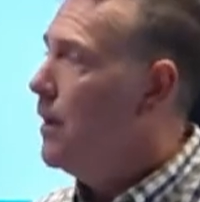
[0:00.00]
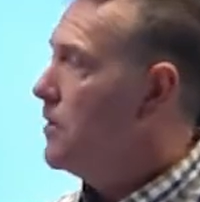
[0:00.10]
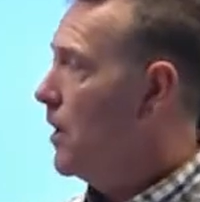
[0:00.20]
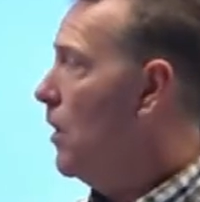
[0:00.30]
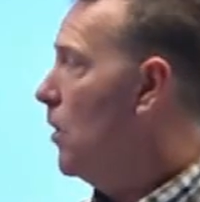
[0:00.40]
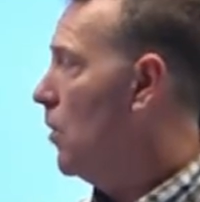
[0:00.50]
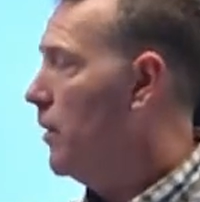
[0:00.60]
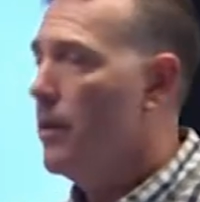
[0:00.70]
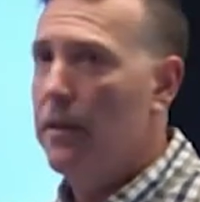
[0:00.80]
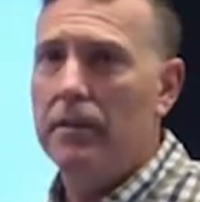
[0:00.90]

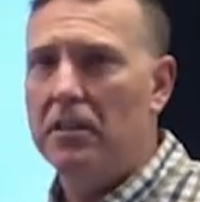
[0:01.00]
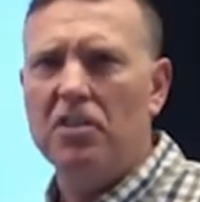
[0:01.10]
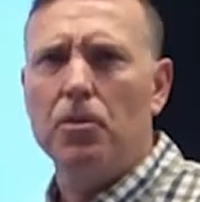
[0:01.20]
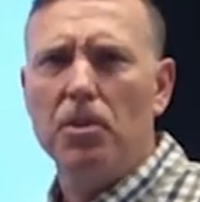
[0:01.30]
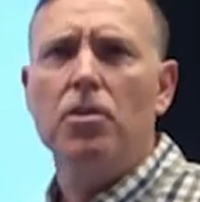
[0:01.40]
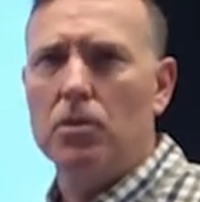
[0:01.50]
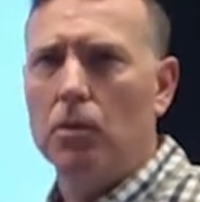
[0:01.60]
So the distributions